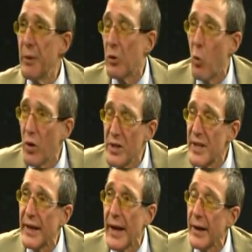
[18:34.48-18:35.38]
in courts,
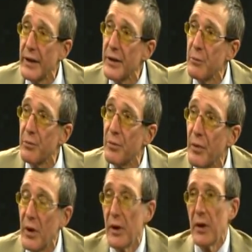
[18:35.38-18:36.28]
they can't get them,
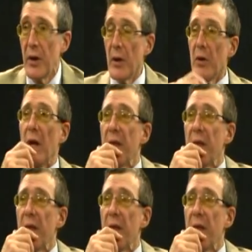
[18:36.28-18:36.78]
you know.